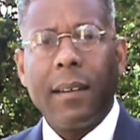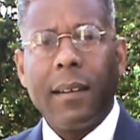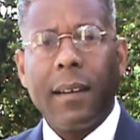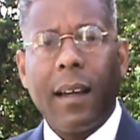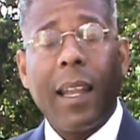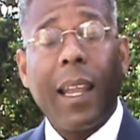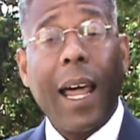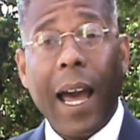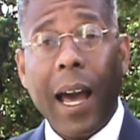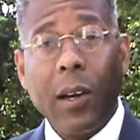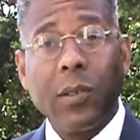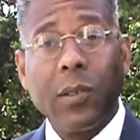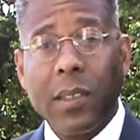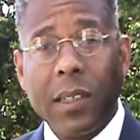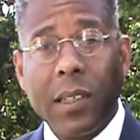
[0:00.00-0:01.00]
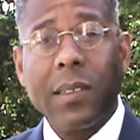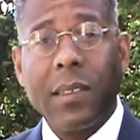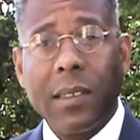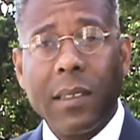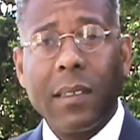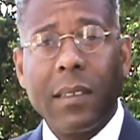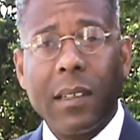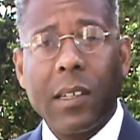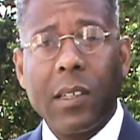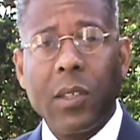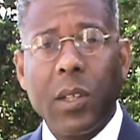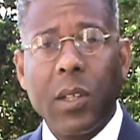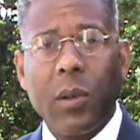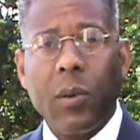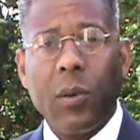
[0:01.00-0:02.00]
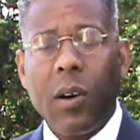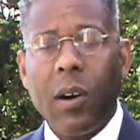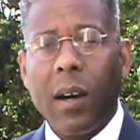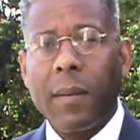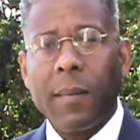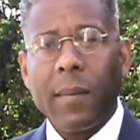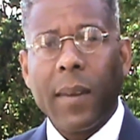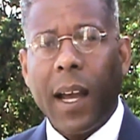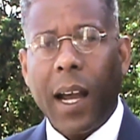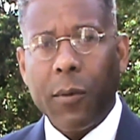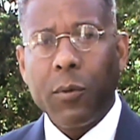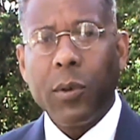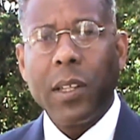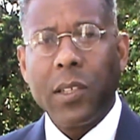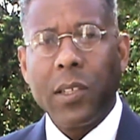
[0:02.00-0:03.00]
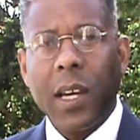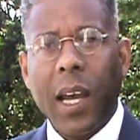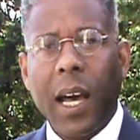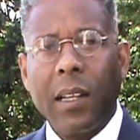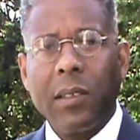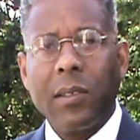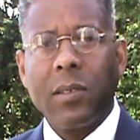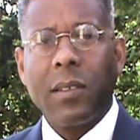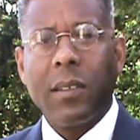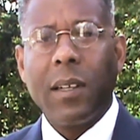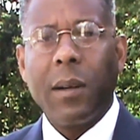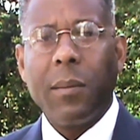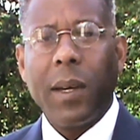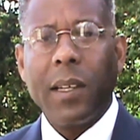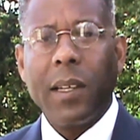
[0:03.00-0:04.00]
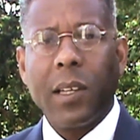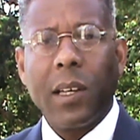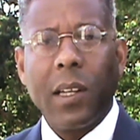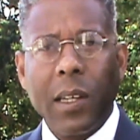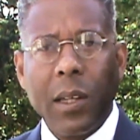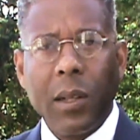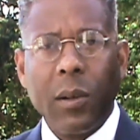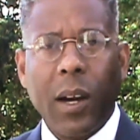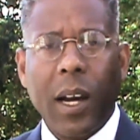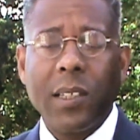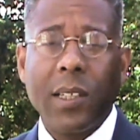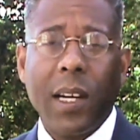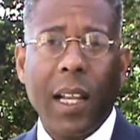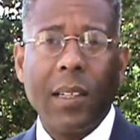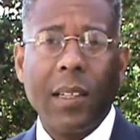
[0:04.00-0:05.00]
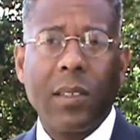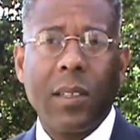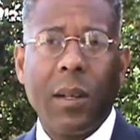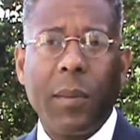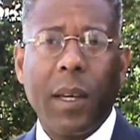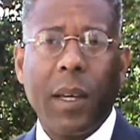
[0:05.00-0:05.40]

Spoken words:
allows this to continue on, I really challenge them as a leader. I challenge them